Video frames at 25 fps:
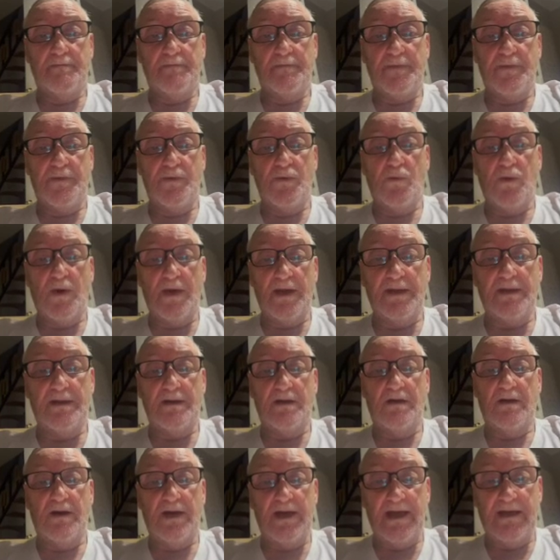the way that
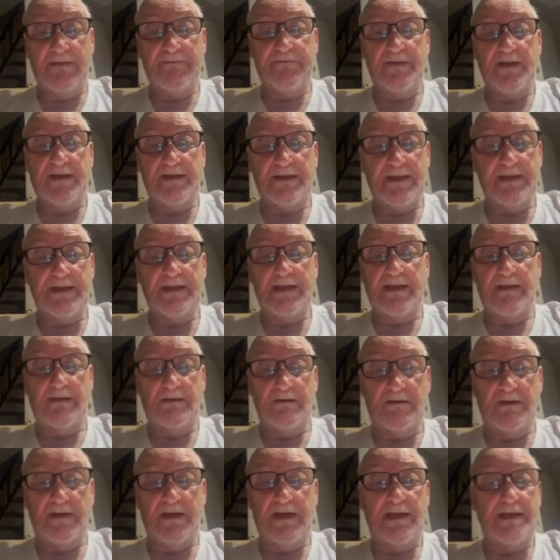I have done it
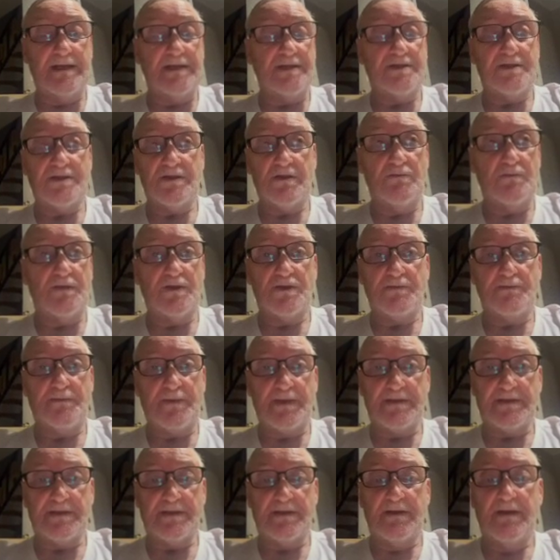now, and it's so much
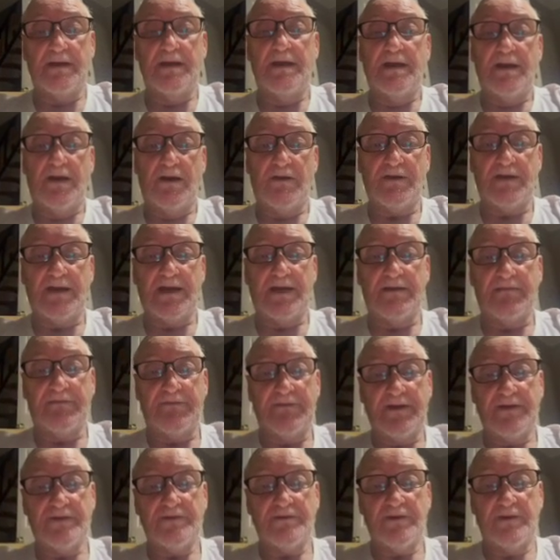better. Okay,
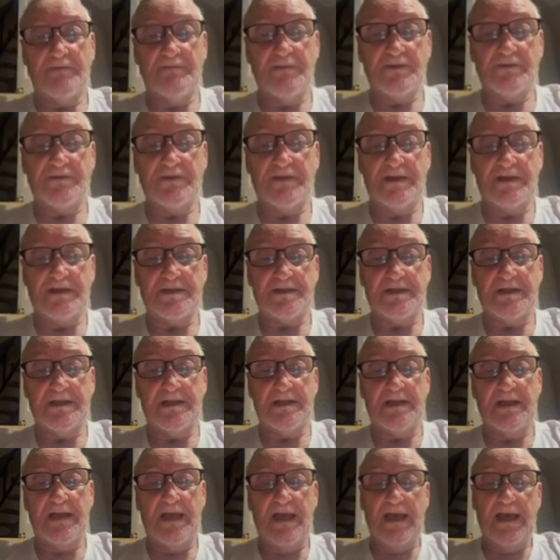thanks very much for
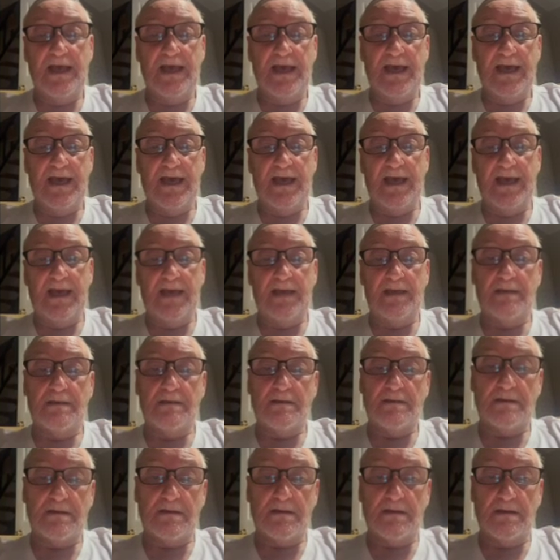listening,
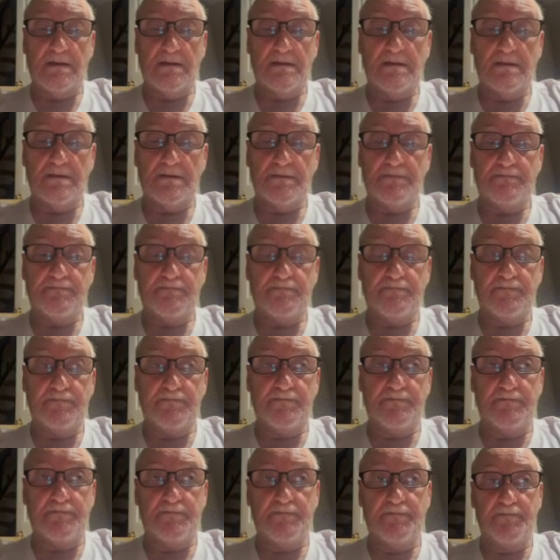and I'll
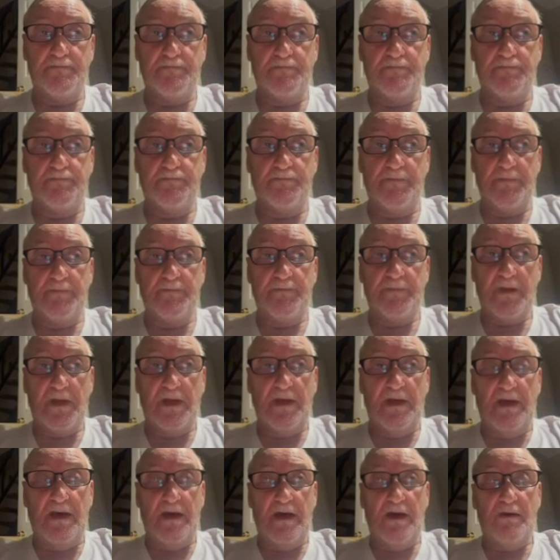
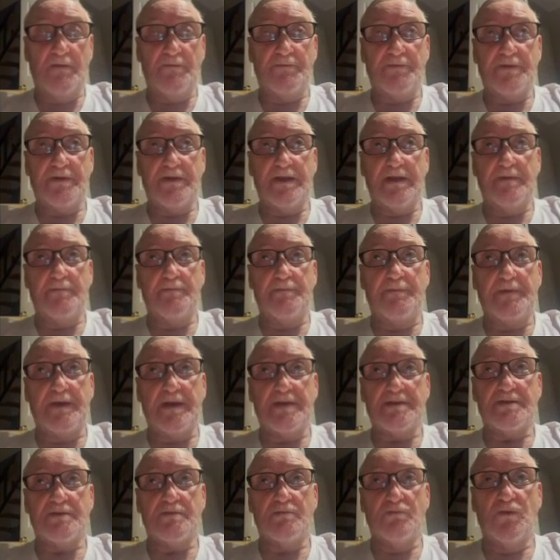hopefully
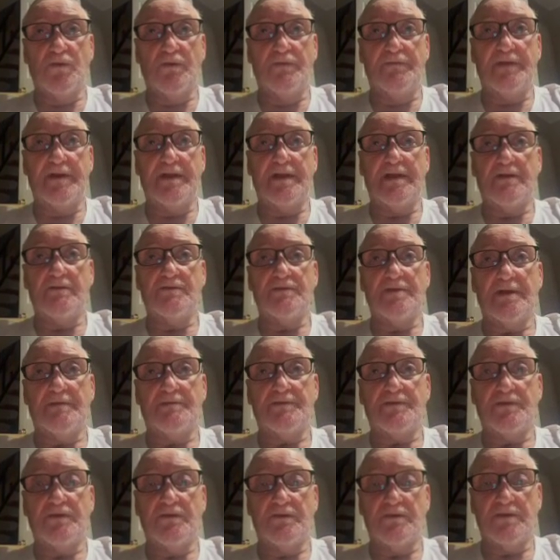get some more videos up
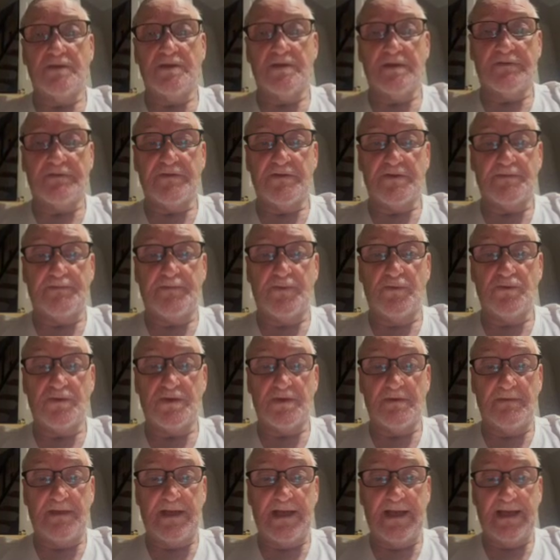soon, because I've just bought
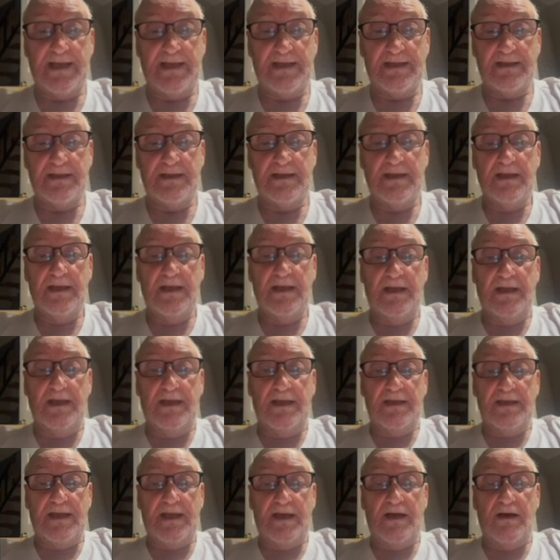some land
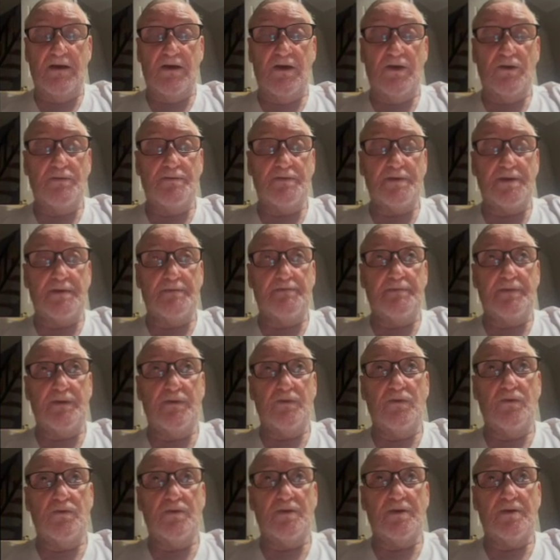that I hope to
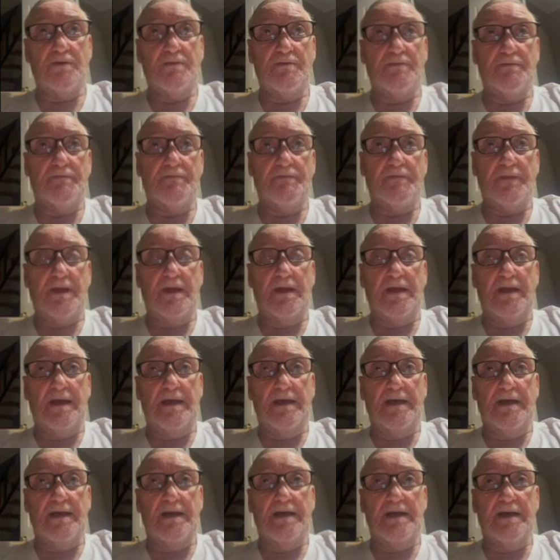build
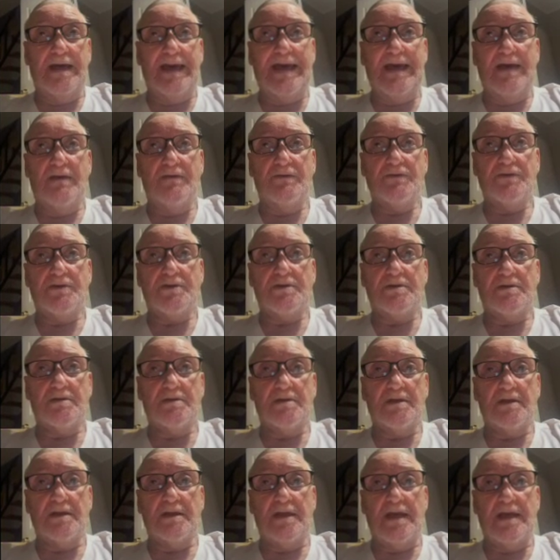a house,
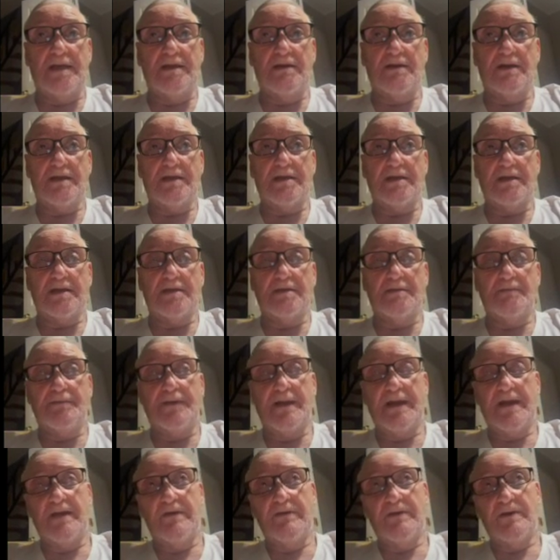and I can
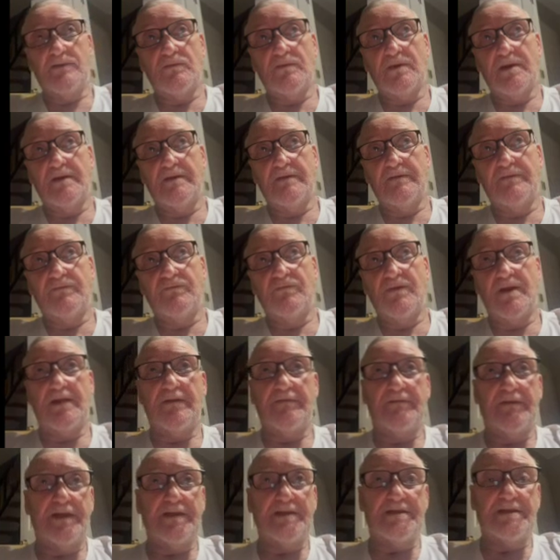compare it with
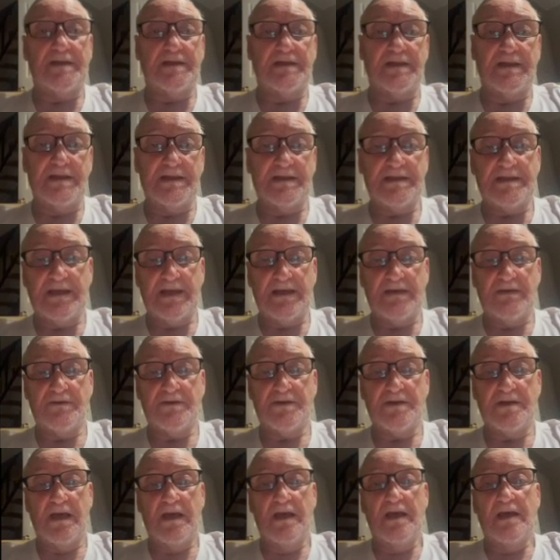renovating this
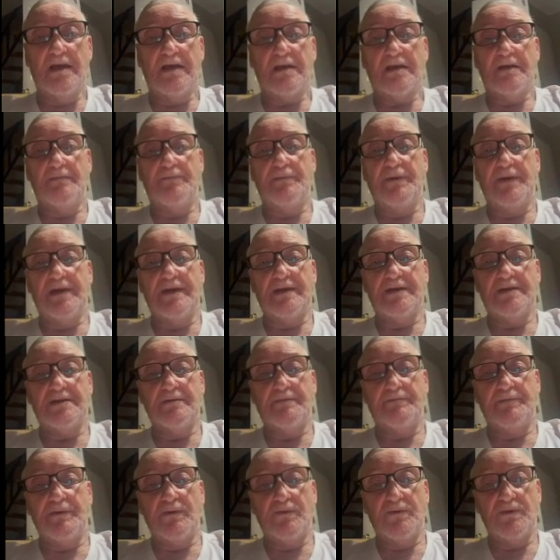house compared to
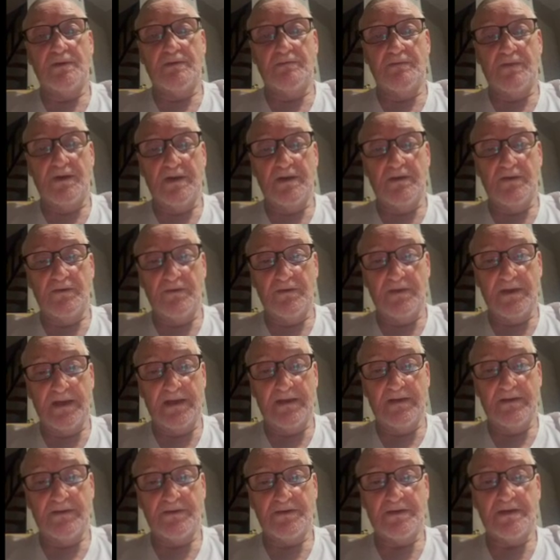building my own
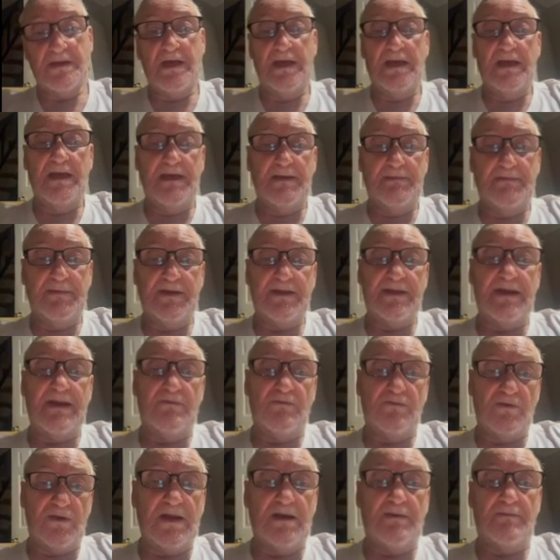house, but that
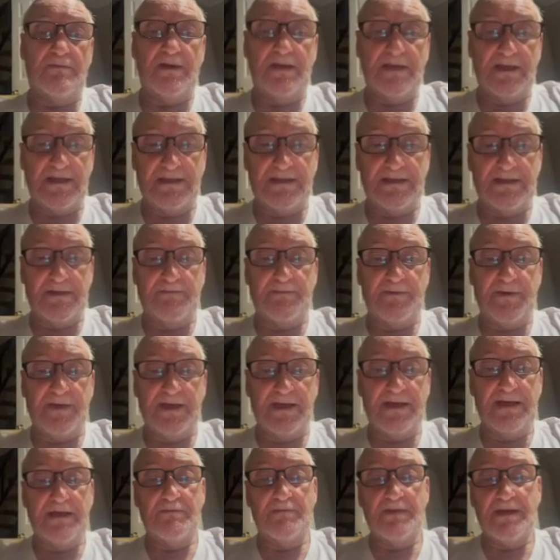will come later. But
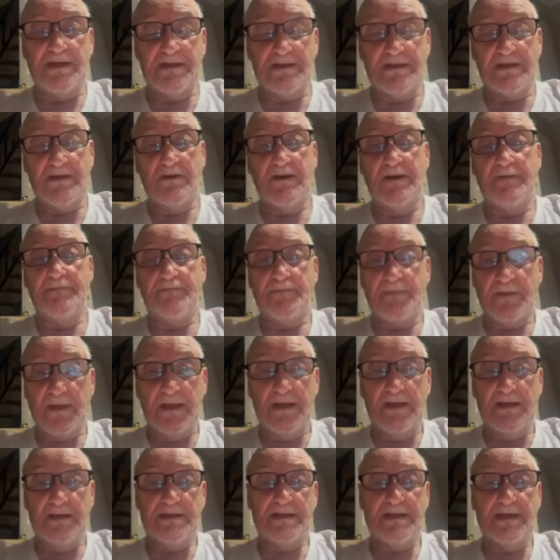in the meantime,
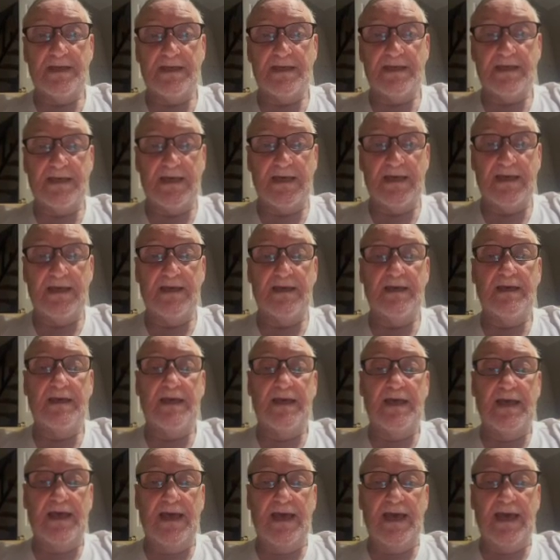take care,
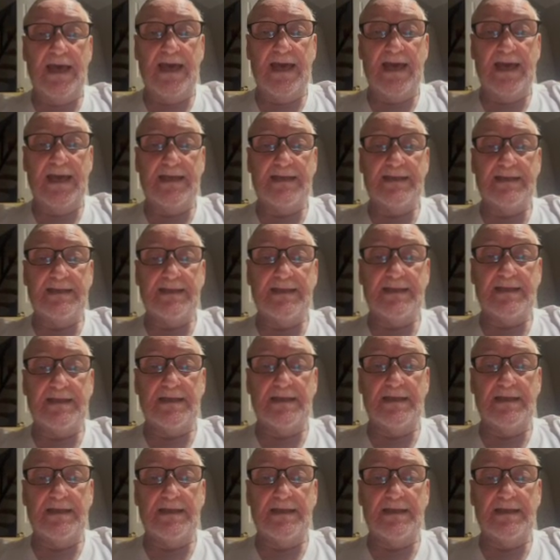and